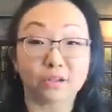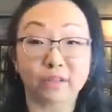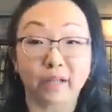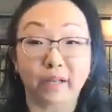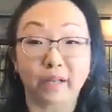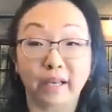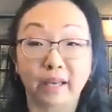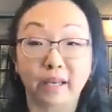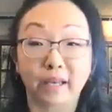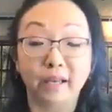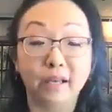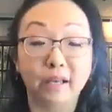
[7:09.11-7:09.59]

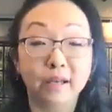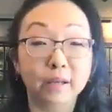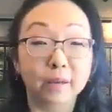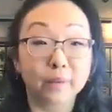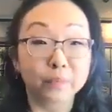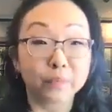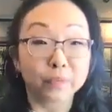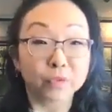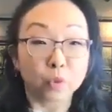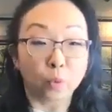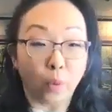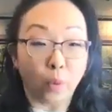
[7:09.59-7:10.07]
like,
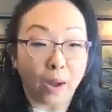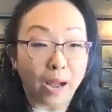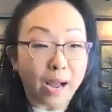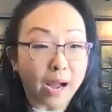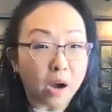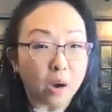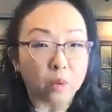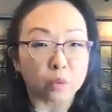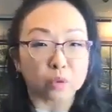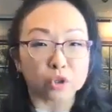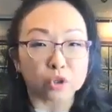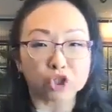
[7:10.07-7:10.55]

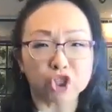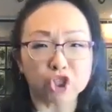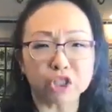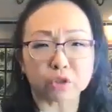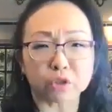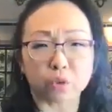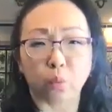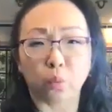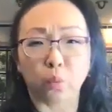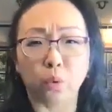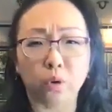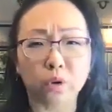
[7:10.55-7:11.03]
wow, she's
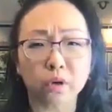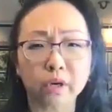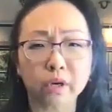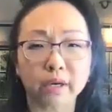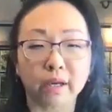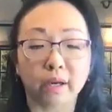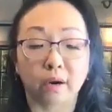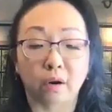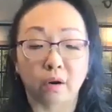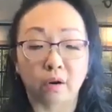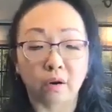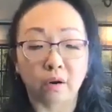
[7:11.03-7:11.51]
a
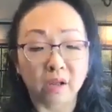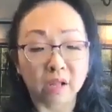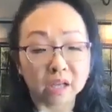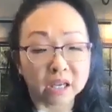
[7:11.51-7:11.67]
warrior.